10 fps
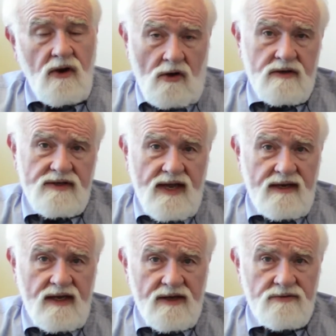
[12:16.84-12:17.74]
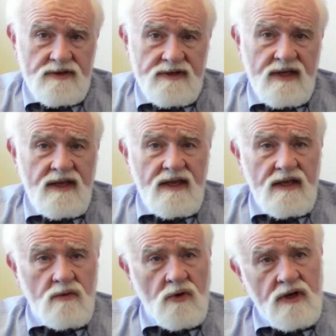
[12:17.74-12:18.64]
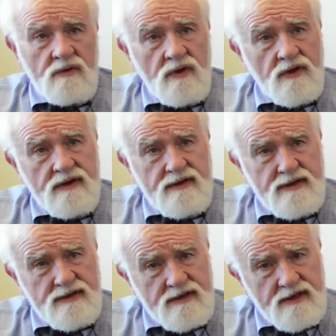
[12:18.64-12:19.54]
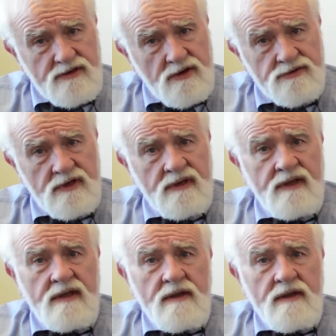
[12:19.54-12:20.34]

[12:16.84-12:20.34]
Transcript: a long-standing interest in working with autistic children